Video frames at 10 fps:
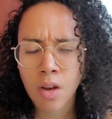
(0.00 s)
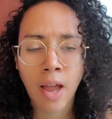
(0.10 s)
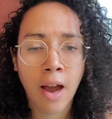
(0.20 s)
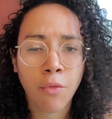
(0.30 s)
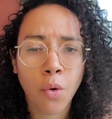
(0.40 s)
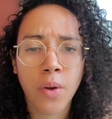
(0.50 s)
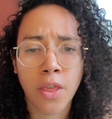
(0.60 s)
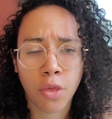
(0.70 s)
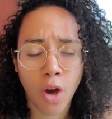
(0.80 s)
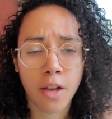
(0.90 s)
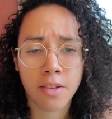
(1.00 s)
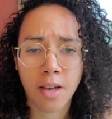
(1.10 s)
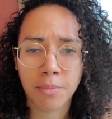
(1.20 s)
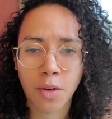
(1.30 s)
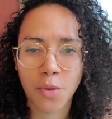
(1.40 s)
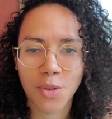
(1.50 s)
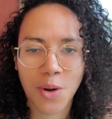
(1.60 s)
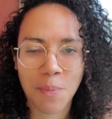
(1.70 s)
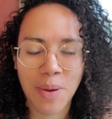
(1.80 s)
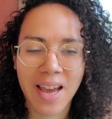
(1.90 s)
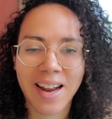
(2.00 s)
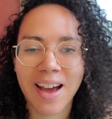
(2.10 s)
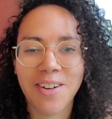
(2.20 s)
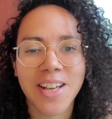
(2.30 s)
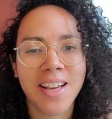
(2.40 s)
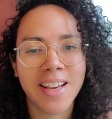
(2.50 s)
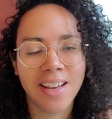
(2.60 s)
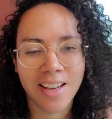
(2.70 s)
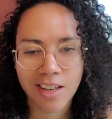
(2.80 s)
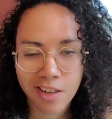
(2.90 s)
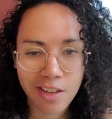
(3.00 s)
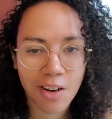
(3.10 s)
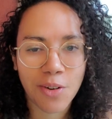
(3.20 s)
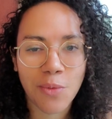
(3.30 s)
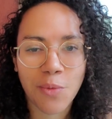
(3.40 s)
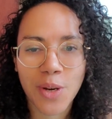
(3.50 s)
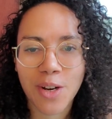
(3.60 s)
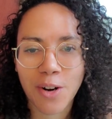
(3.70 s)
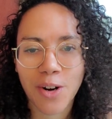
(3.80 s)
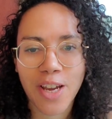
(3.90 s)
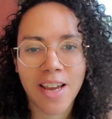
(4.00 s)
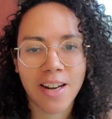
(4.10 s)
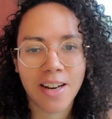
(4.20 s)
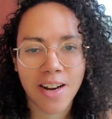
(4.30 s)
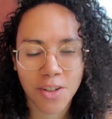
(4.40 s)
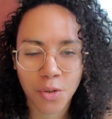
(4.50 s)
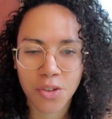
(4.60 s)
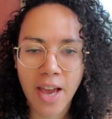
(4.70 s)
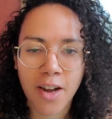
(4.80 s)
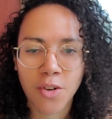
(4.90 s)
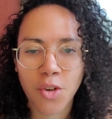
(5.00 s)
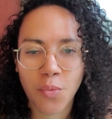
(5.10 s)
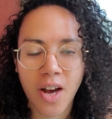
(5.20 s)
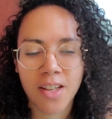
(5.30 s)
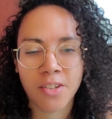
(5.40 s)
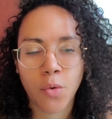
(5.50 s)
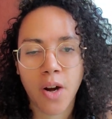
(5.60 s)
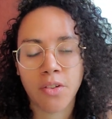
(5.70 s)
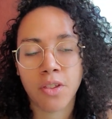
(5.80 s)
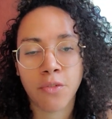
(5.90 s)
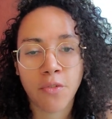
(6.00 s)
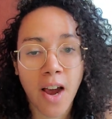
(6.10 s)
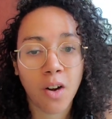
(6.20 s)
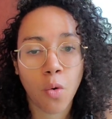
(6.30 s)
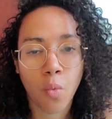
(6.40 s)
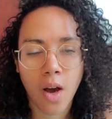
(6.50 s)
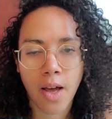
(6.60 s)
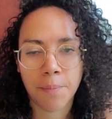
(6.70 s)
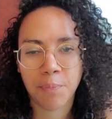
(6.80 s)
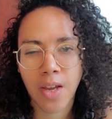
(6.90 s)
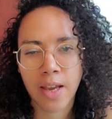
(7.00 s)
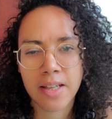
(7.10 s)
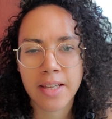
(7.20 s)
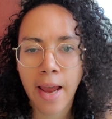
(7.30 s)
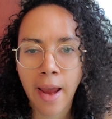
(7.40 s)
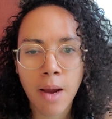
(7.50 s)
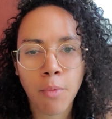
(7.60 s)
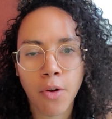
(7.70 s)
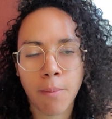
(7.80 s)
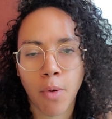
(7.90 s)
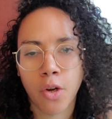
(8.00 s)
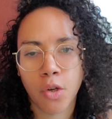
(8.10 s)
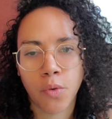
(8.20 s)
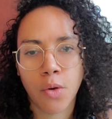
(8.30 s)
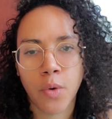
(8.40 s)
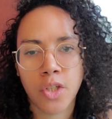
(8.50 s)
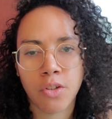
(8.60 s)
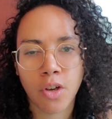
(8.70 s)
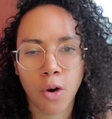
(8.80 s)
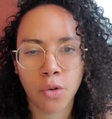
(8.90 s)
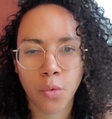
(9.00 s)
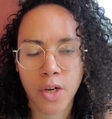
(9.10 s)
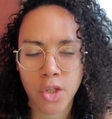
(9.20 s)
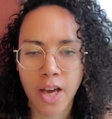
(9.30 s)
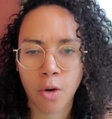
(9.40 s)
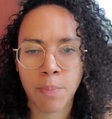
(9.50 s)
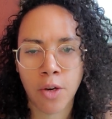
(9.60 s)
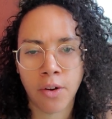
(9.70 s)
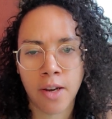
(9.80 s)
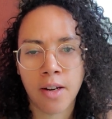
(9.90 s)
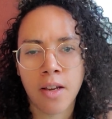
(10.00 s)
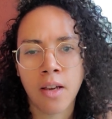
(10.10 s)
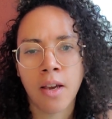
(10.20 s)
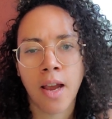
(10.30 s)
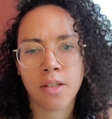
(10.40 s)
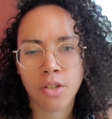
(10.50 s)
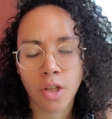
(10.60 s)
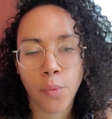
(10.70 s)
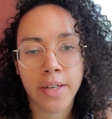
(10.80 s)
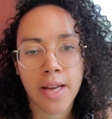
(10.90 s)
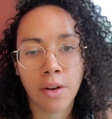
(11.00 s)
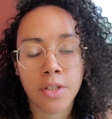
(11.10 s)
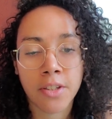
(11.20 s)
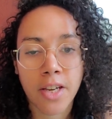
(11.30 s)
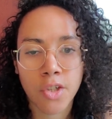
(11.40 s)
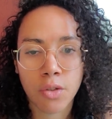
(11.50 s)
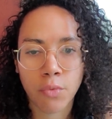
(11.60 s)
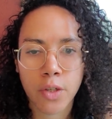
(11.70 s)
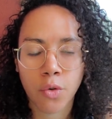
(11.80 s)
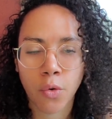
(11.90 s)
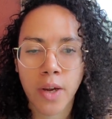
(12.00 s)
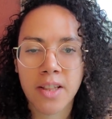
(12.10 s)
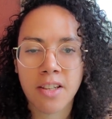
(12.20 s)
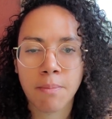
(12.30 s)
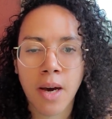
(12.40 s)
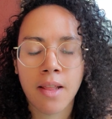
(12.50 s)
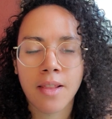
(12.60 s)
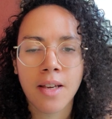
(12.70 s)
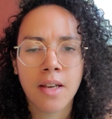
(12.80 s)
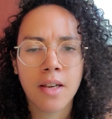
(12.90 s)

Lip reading: However we thought something was going to pan out, we are in another Saturn-Uranus square, so the final one, and it's hammering Mercury, which is also in a shadow period, and slowing down to station retrograde this month.